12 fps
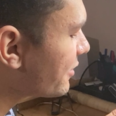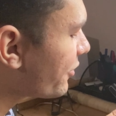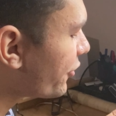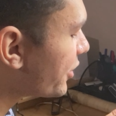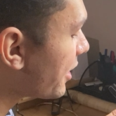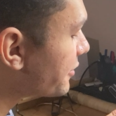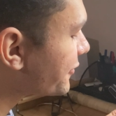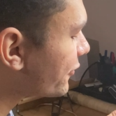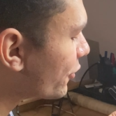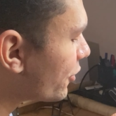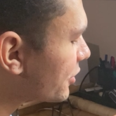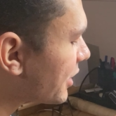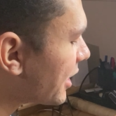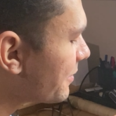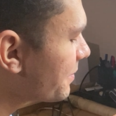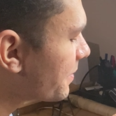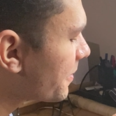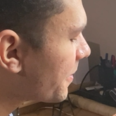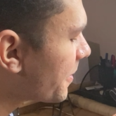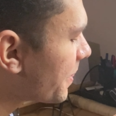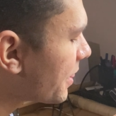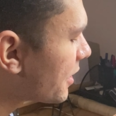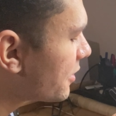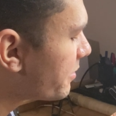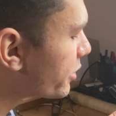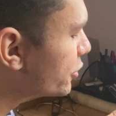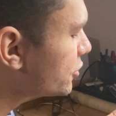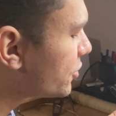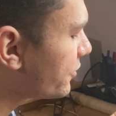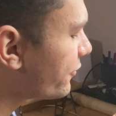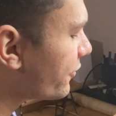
3 hours of talk time. Bluetooth